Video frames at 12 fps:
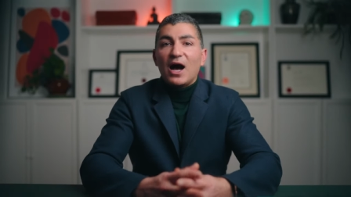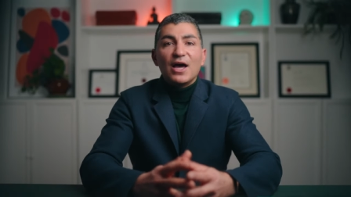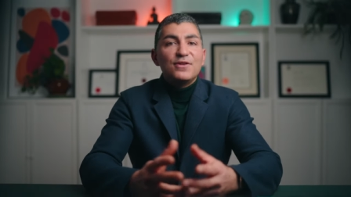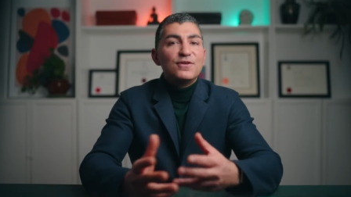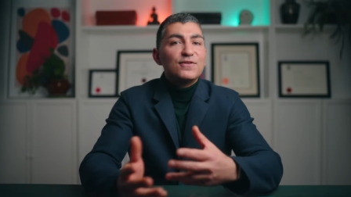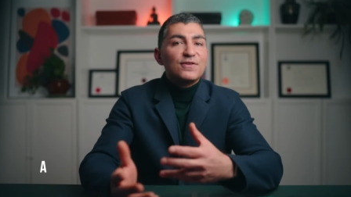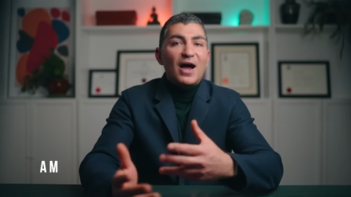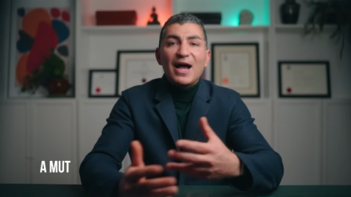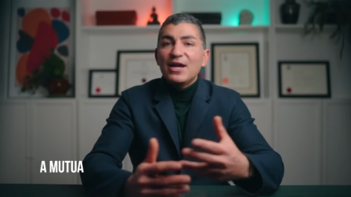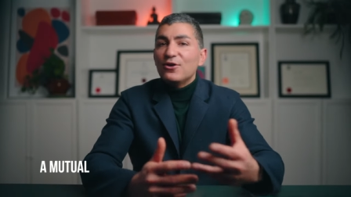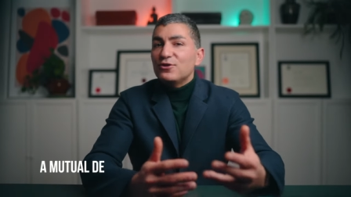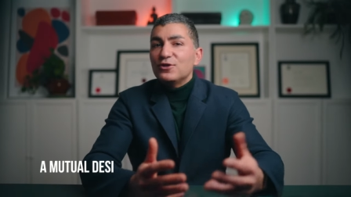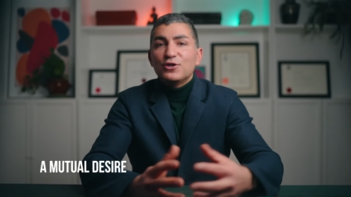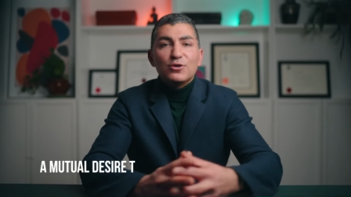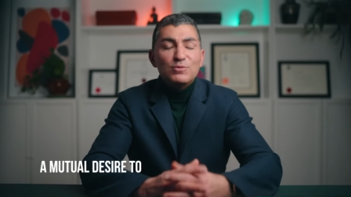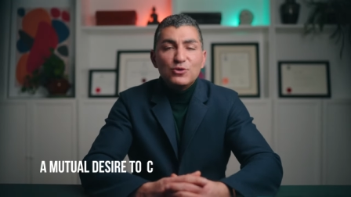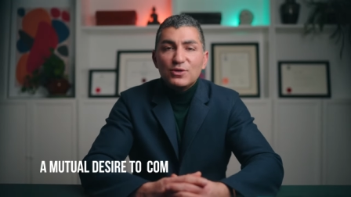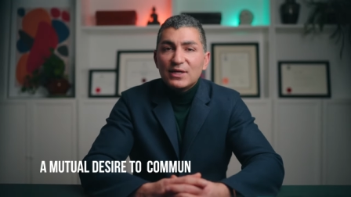A desire to
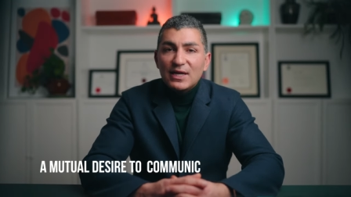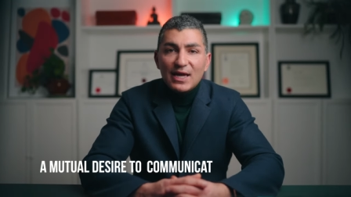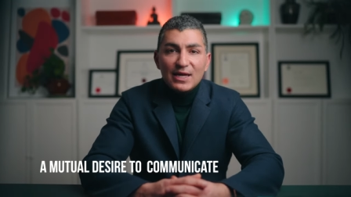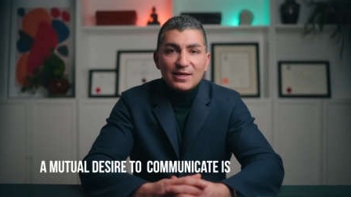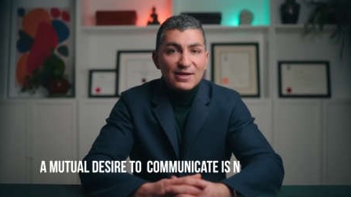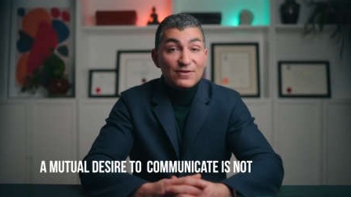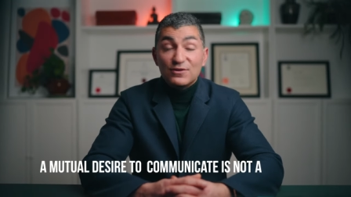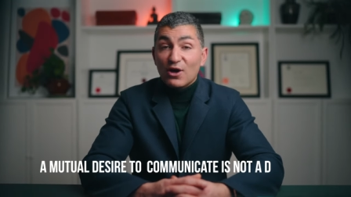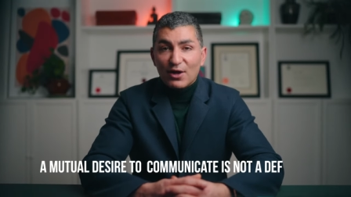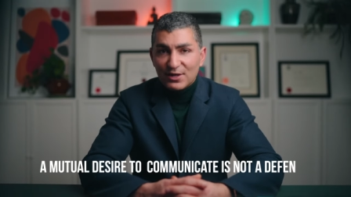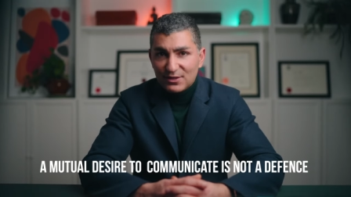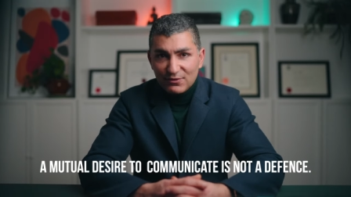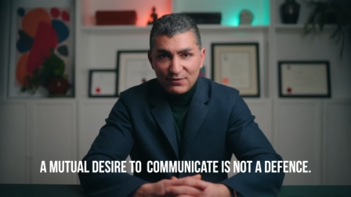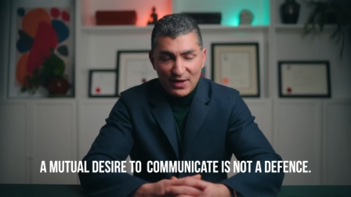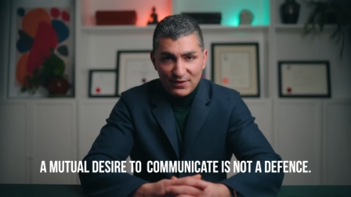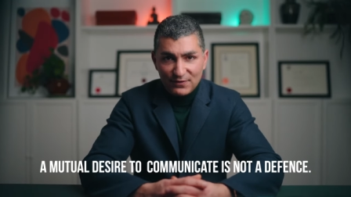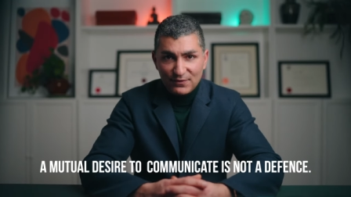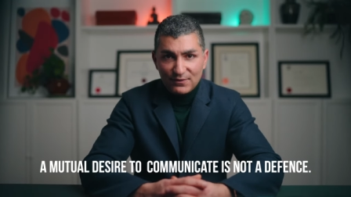communicate is not a
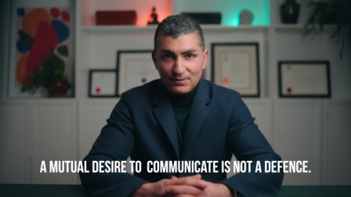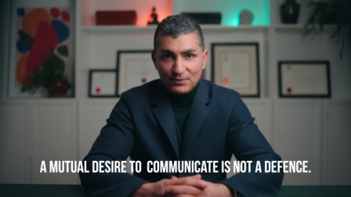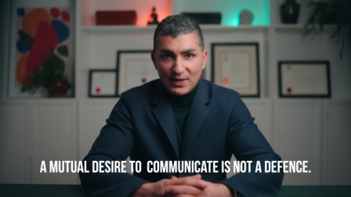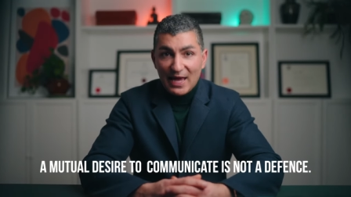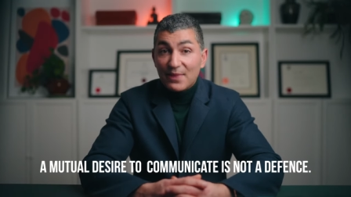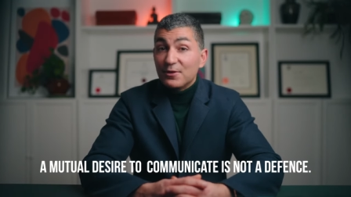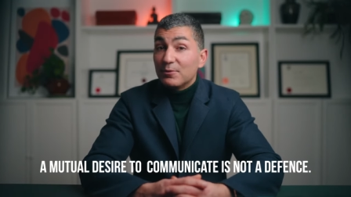defense, and